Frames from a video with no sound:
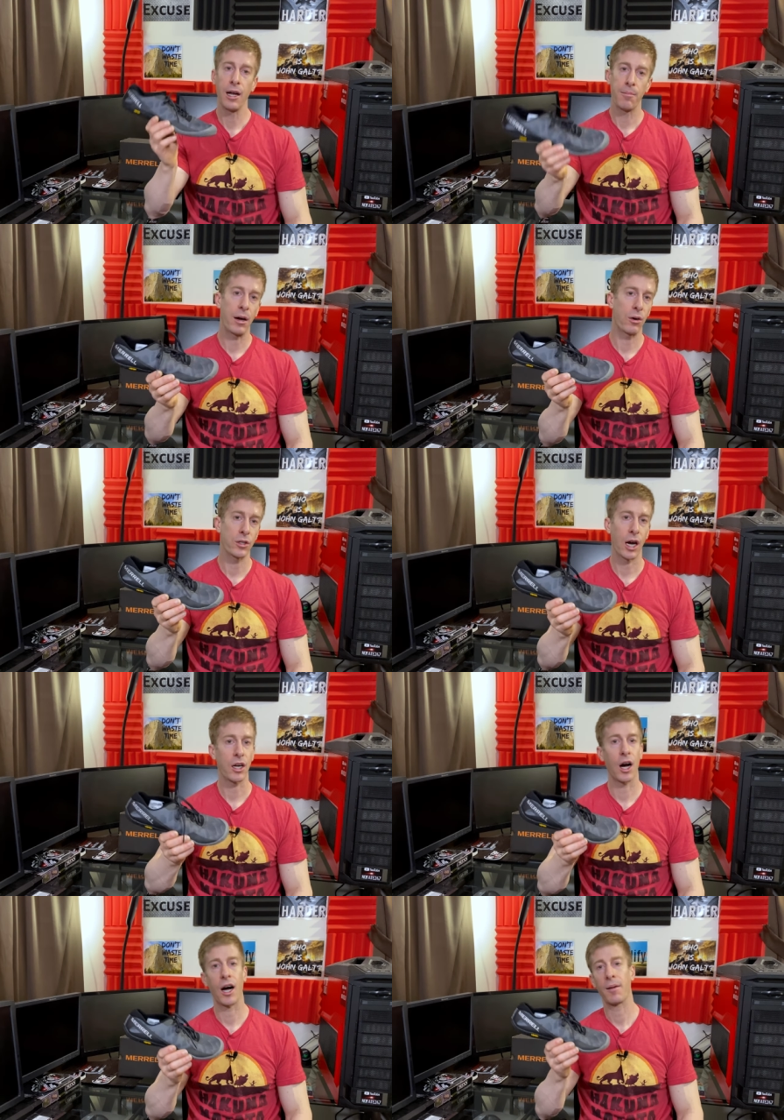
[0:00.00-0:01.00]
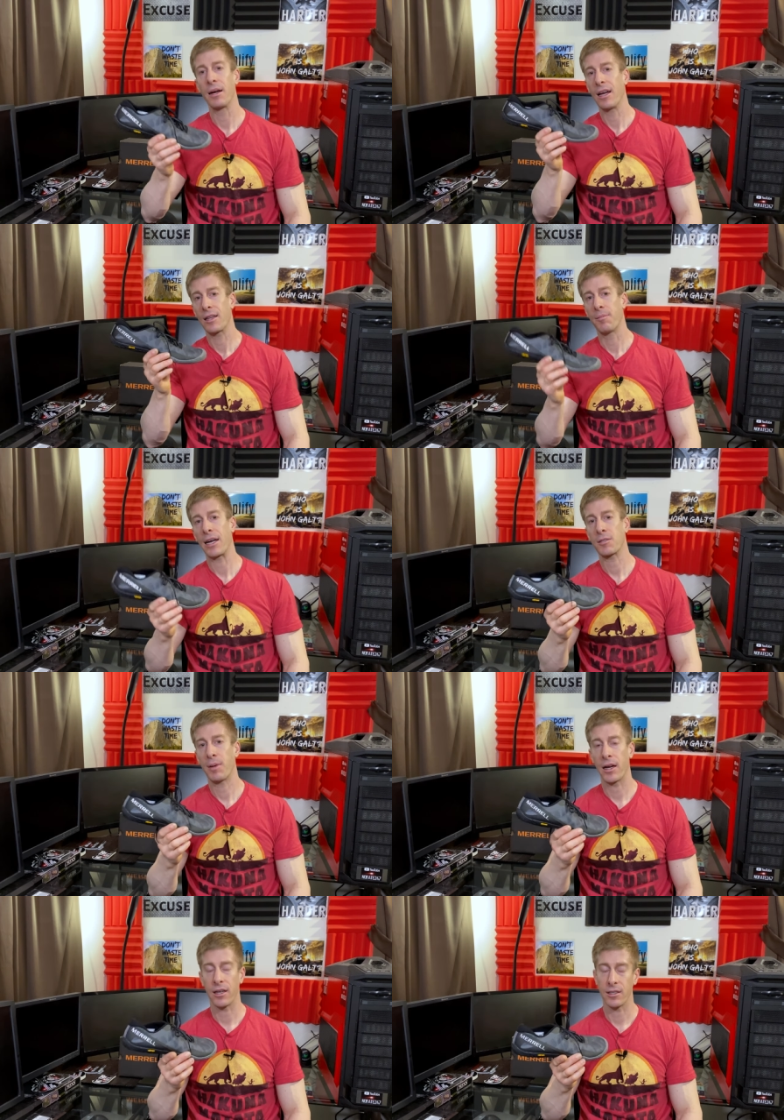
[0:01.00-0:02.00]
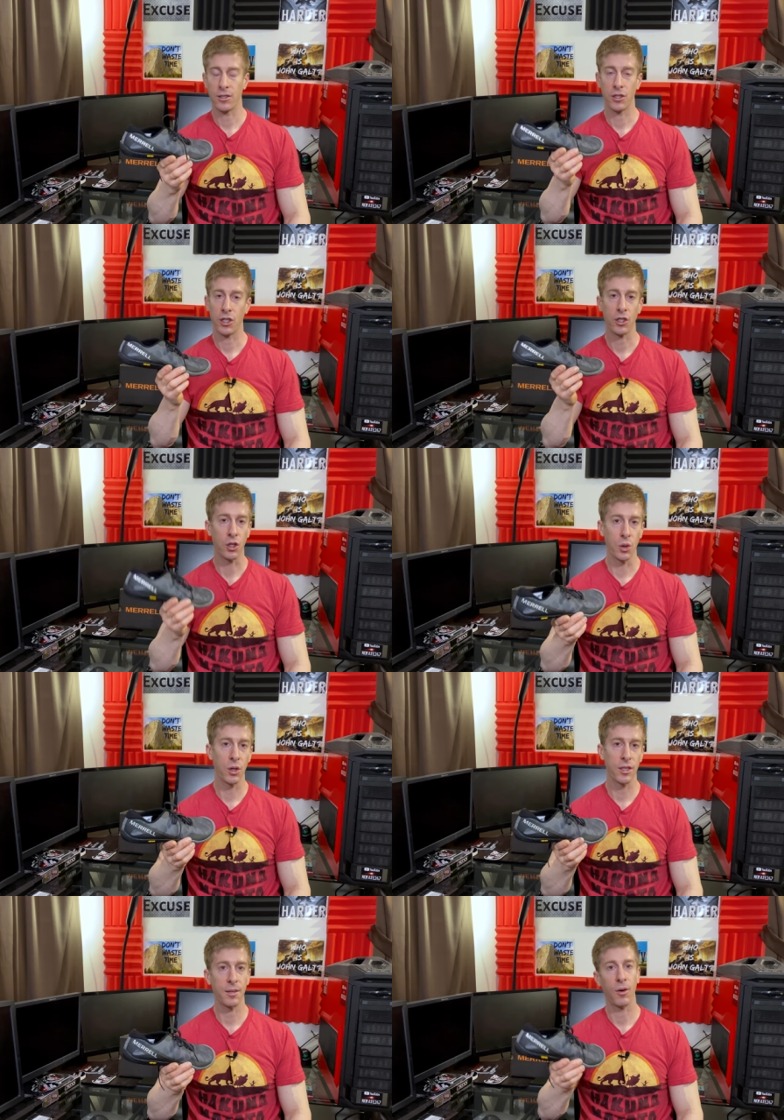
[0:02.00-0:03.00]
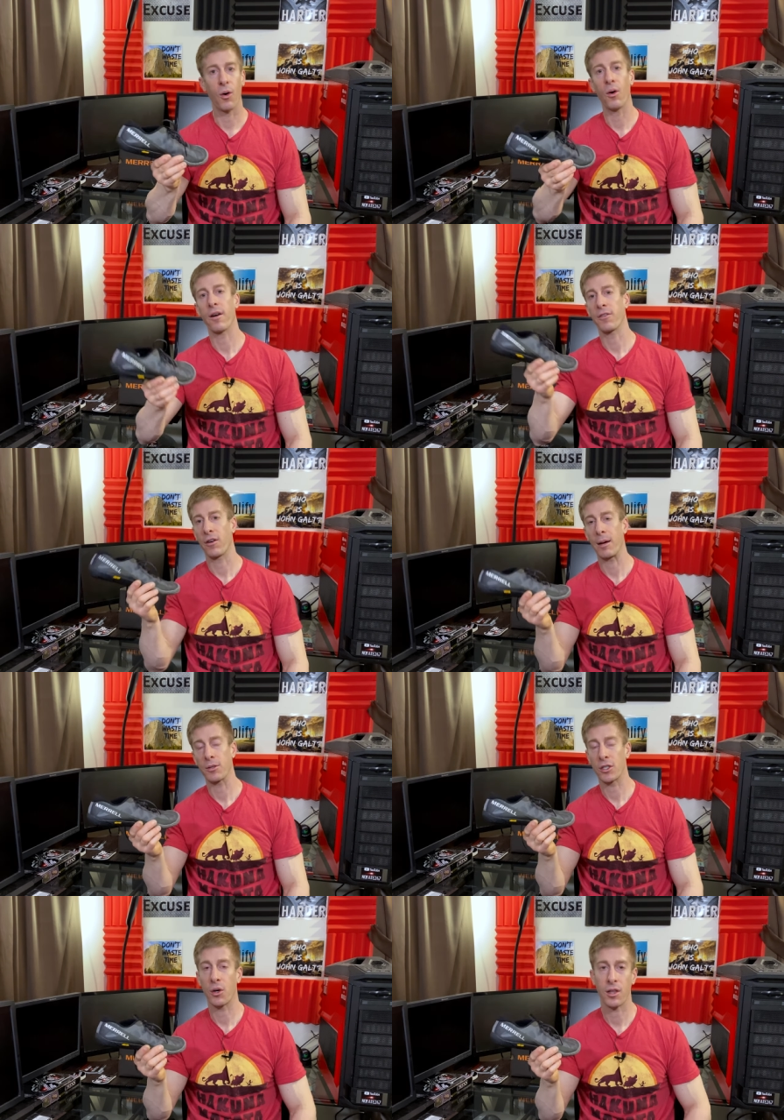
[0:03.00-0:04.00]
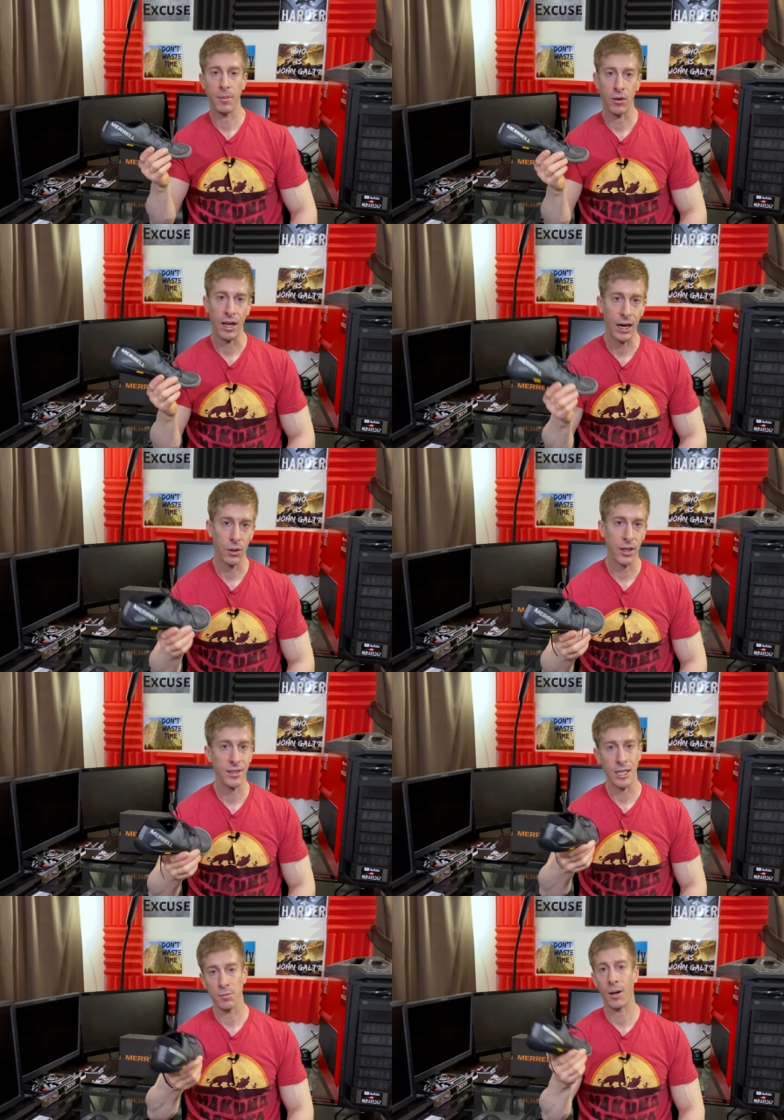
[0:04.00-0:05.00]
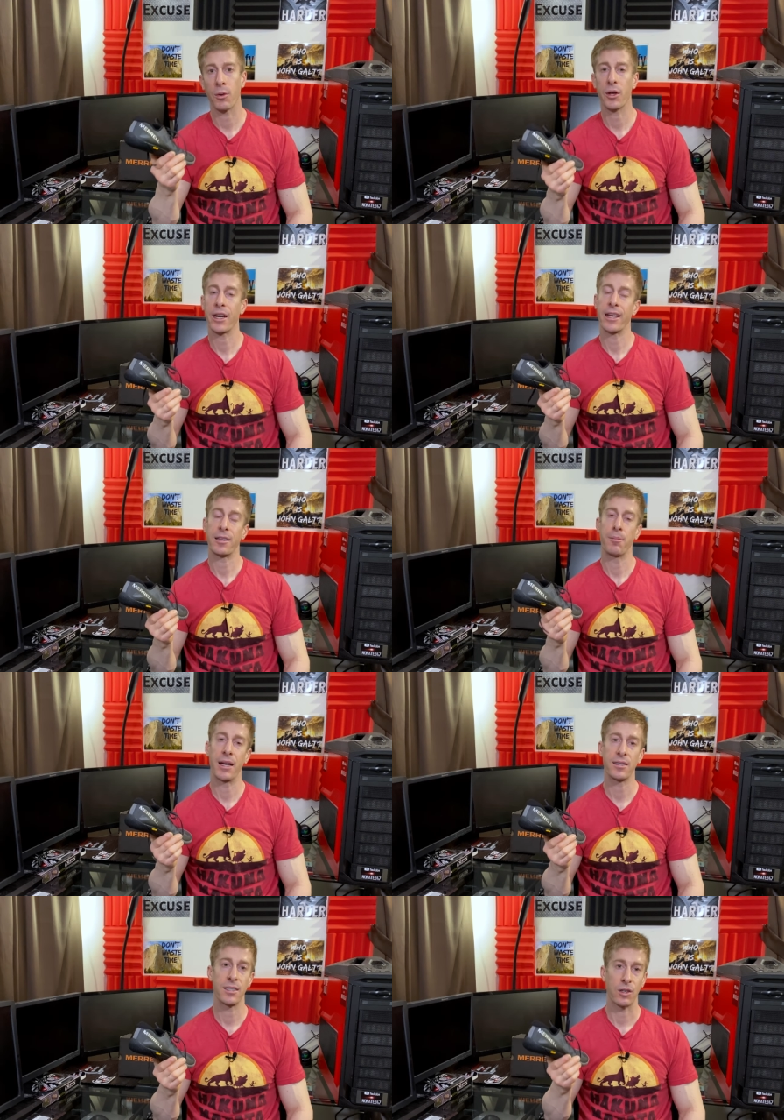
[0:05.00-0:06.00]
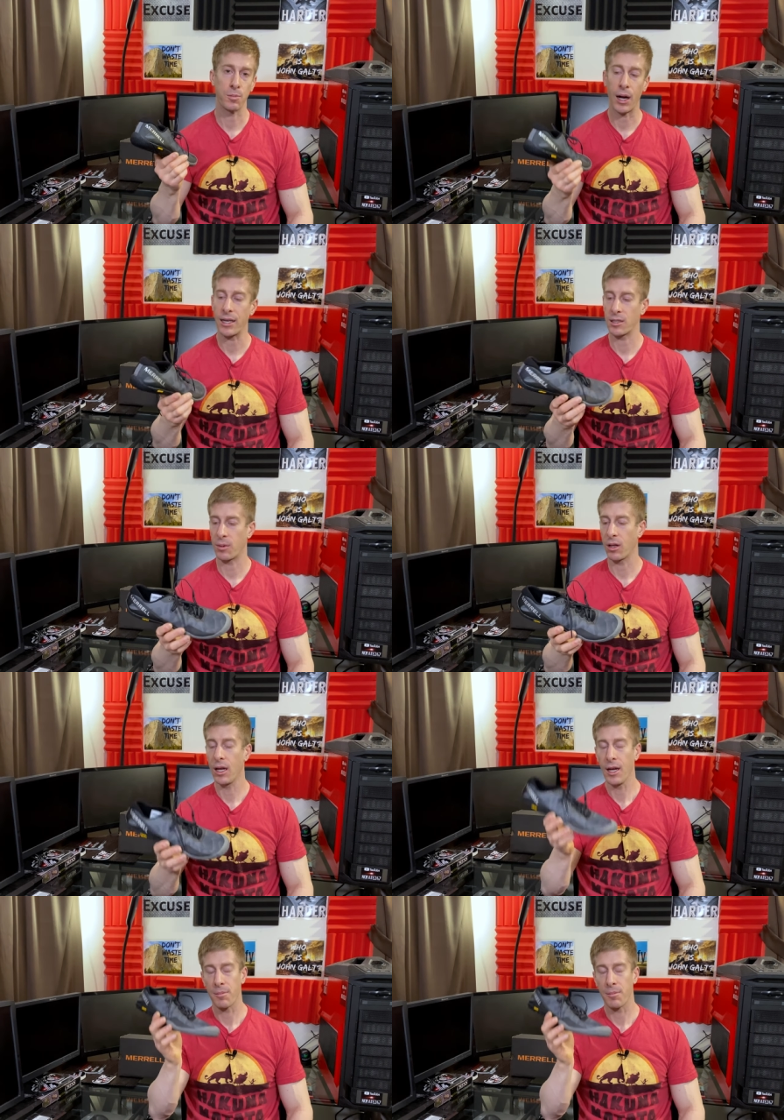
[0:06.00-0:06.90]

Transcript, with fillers: Merrell.com, the best bet is to just Google them, or if you're able to go to the Merrell outlets, that's probably where you're gonna get the best deals possible.